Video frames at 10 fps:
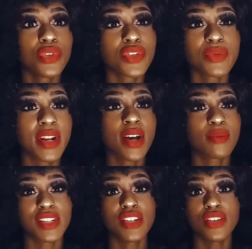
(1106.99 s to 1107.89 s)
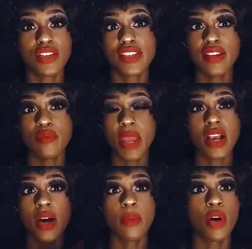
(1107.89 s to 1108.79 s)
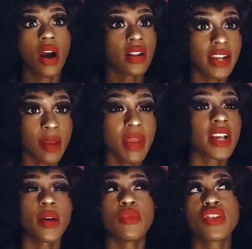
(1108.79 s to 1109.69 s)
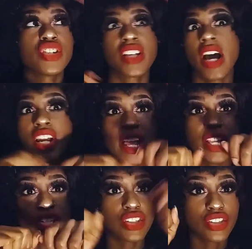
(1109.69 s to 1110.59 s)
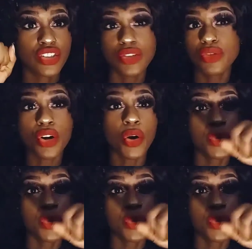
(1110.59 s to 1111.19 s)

You can just kind of like do your own little thing, be crafty with it. So